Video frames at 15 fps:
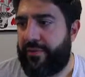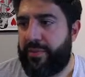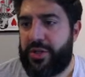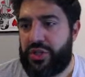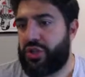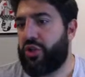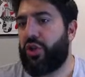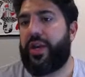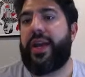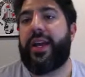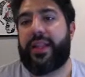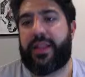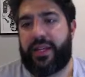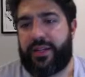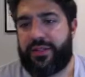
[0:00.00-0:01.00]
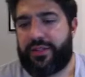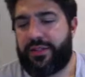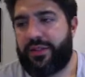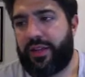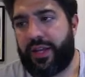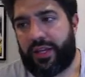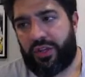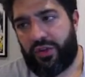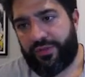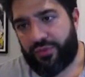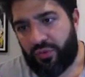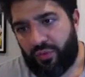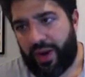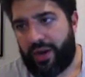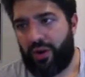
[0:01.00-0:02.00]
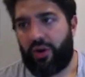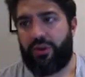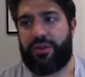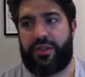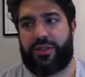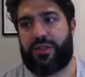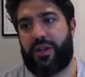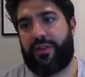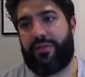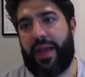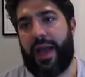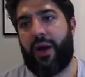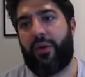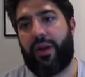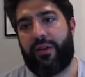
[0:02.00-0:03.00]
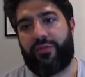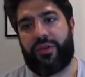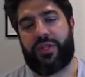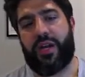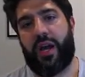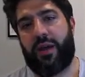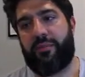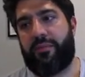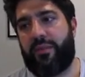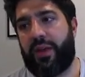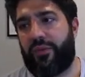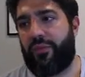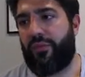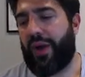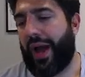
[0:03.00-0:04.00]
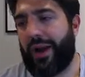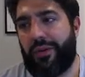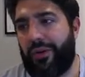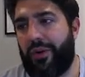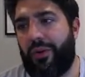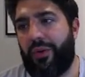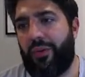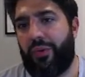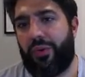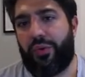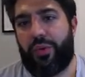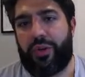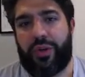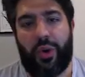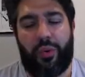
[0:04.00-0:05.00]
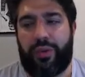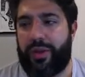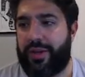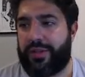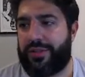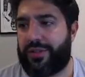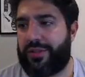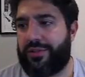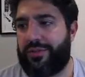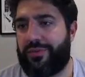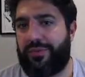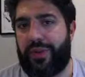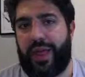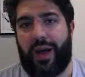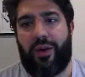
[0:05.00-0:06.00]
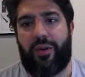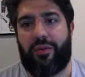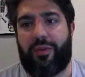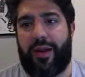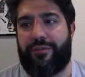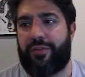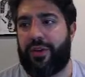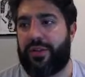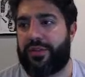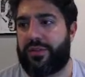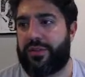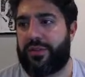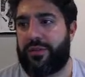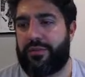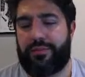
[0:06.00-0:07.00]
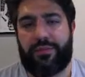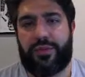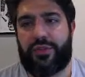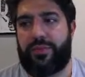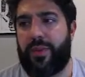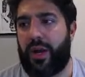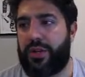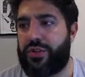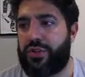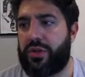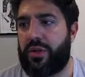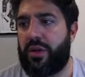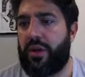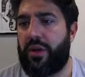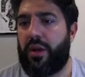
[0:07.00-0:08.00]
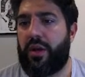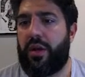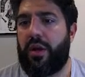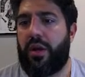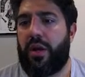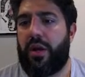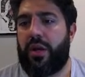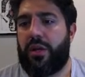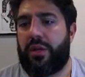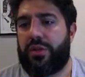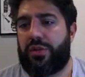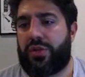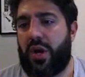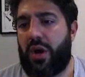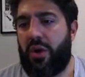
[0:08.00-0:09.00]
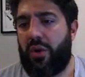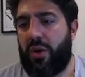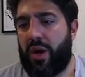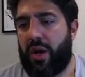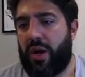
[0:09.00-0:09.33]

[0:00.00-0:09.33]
I mean, just looking at this, like you have to write all this stuff out every time. Like, I don't know who would know this without a reference. It's too much. So,